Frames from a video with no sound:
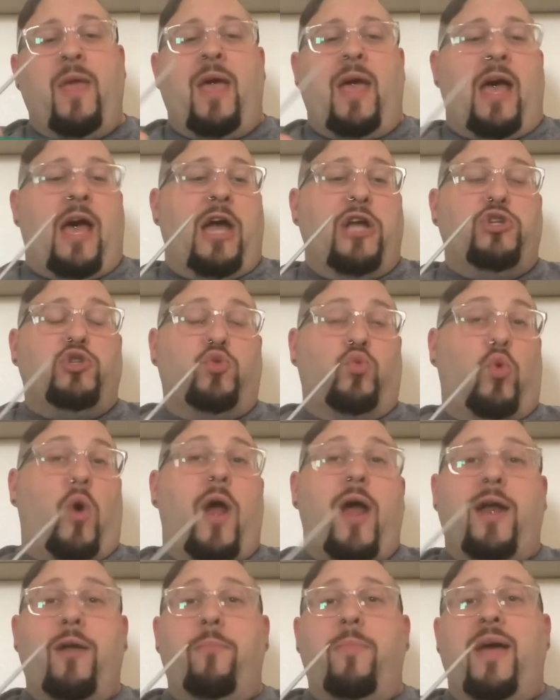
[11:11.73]
I
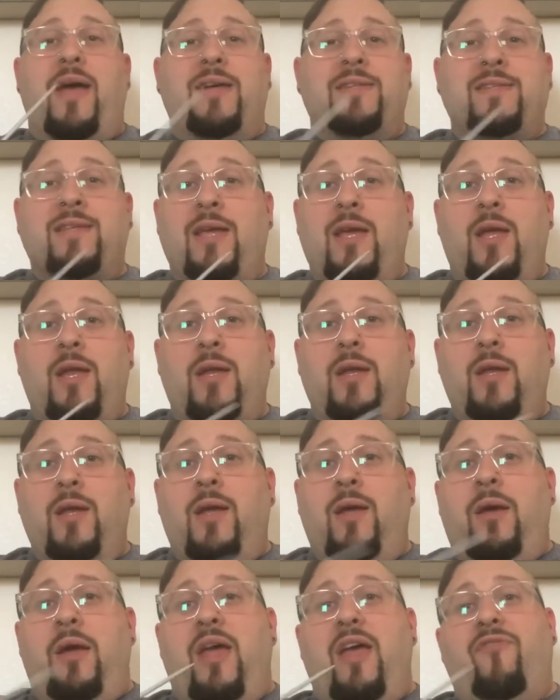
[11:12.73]
try to mask it.
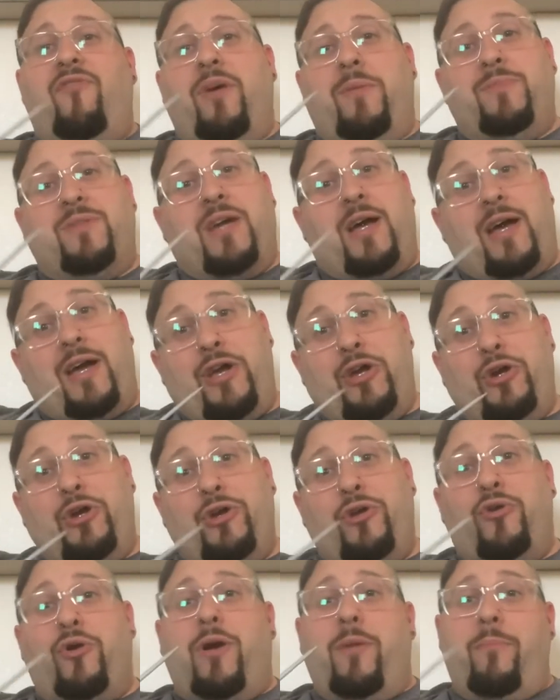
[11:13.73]
If I'm tired
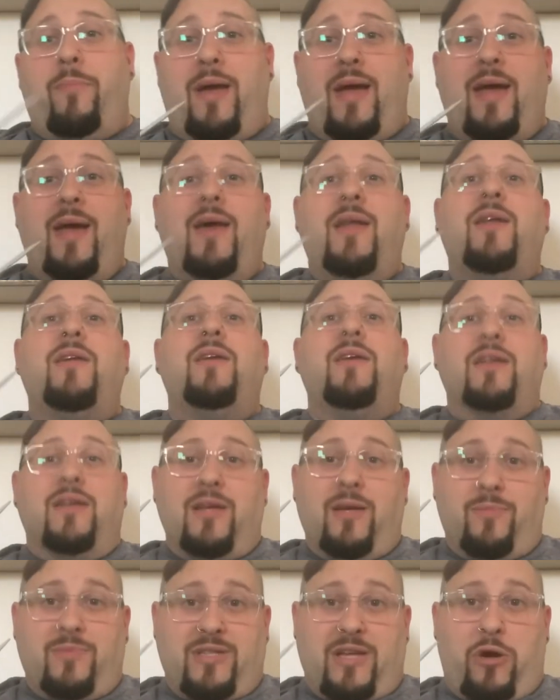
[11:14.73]
or I'm mad, it
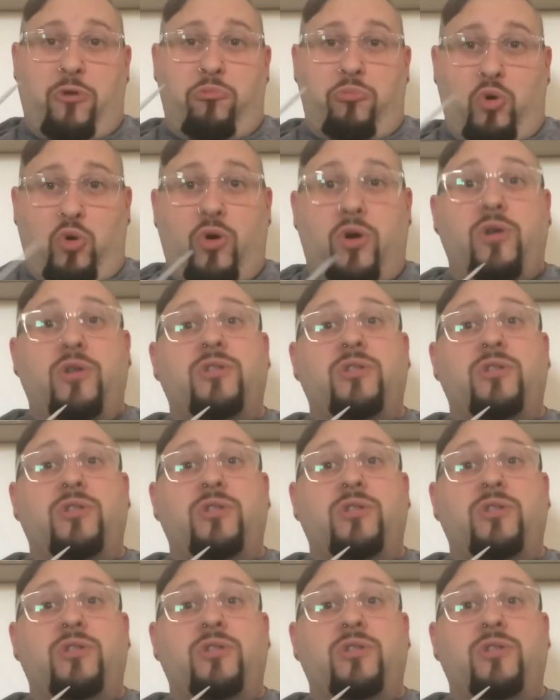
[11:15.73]
comes out more.